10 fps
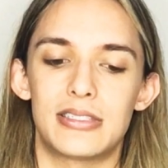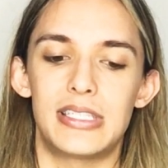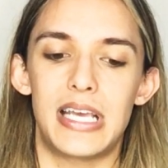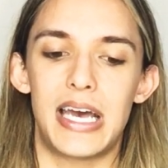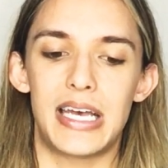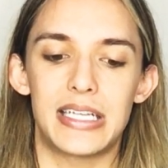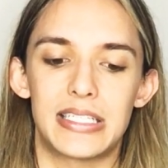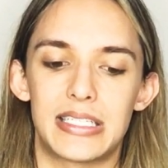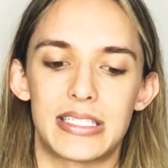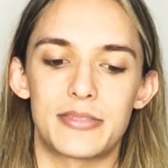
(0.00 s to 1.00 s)

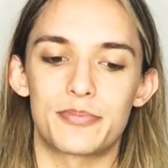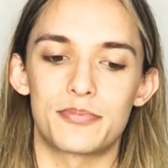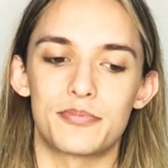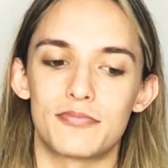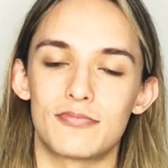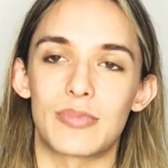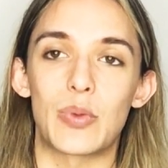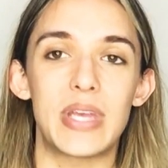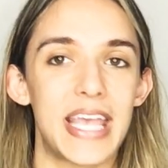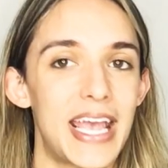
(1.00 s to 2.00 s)
Yes.
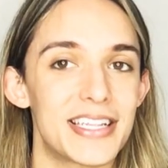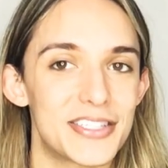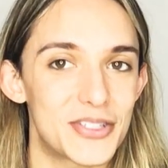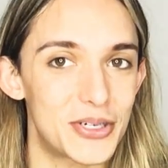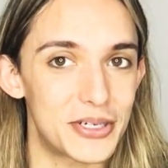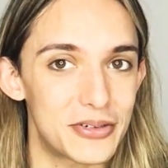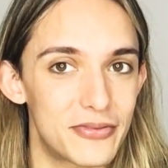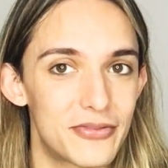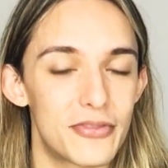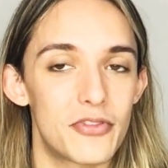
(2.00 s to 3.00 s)
We can't serve
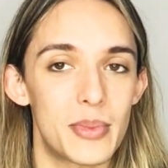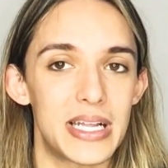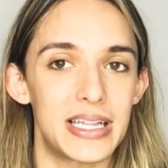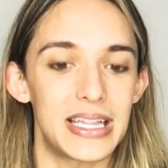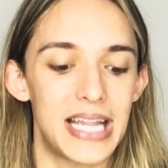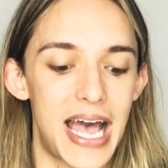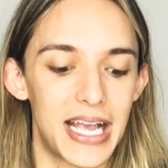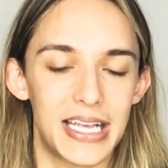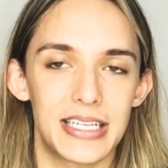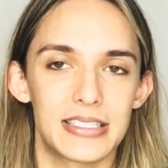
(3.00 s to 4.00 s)
from a lack
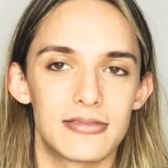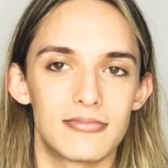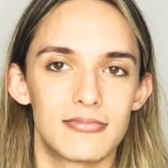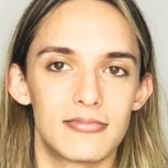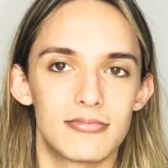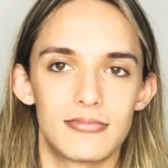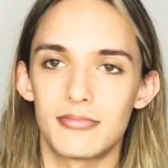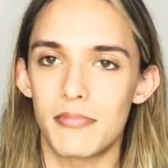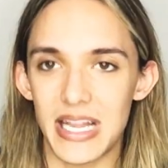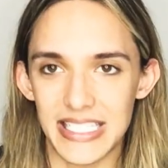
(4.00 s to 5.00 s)

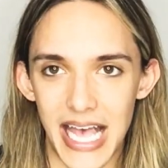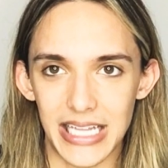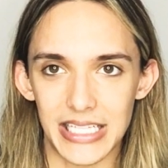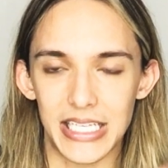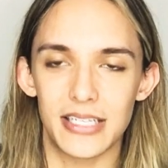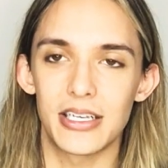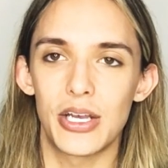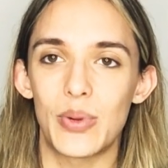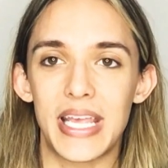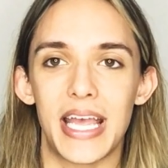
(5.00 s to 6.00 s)
mentality.
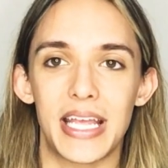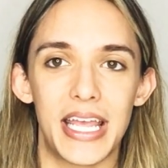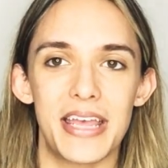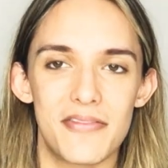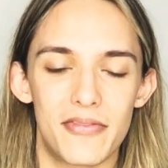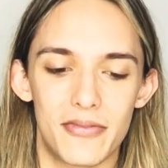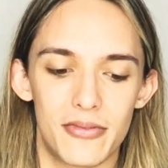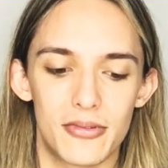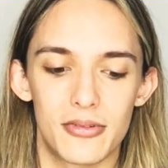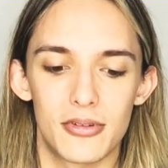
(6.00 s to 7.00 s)
We can't give
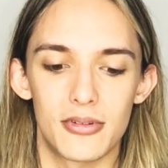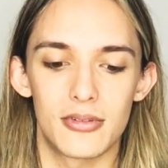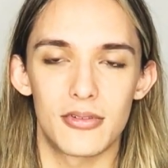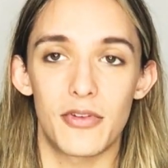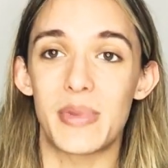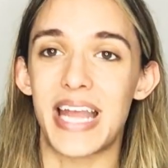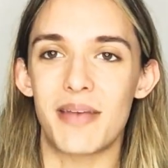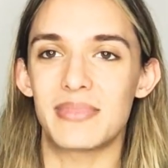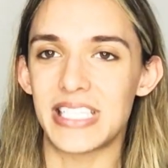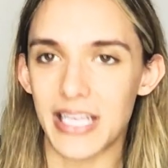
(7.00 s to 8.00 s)
from an
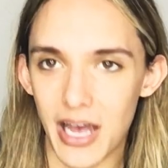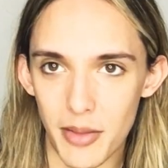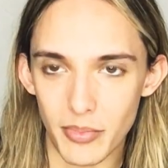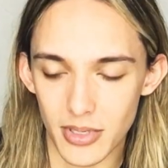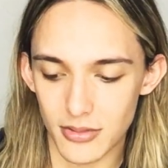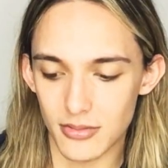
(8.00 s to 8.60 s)
empty cup